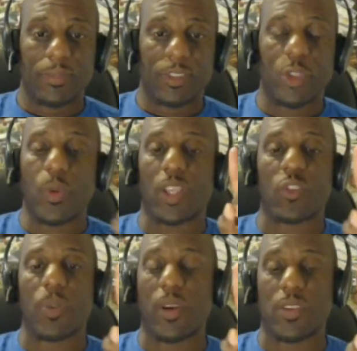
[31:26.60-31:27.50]
to
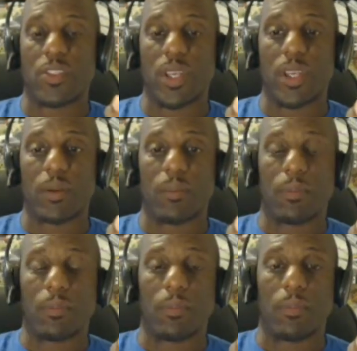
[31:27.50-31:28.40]
experiencing
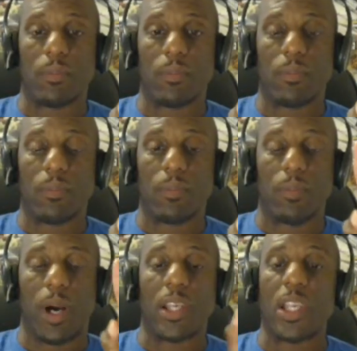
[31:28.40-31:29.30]

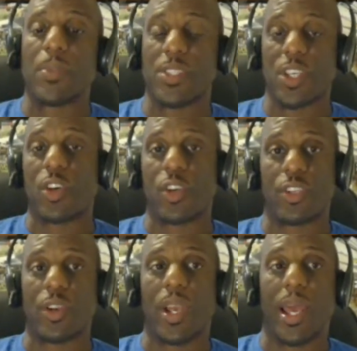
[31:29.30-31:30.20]
unlimited good
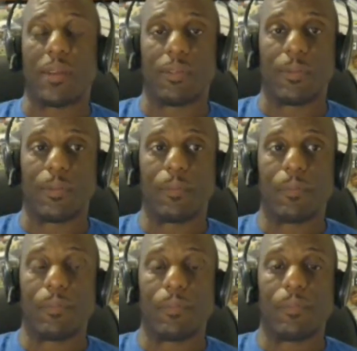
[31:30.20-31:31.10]
in your life.
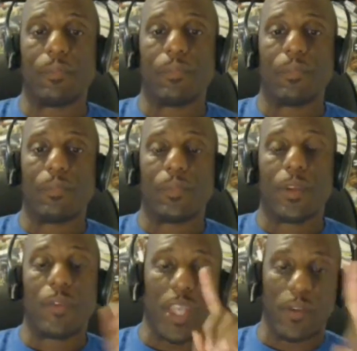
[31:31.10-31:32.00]

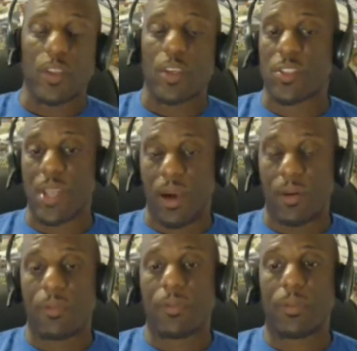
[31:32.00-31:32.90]
Forgiving yourself,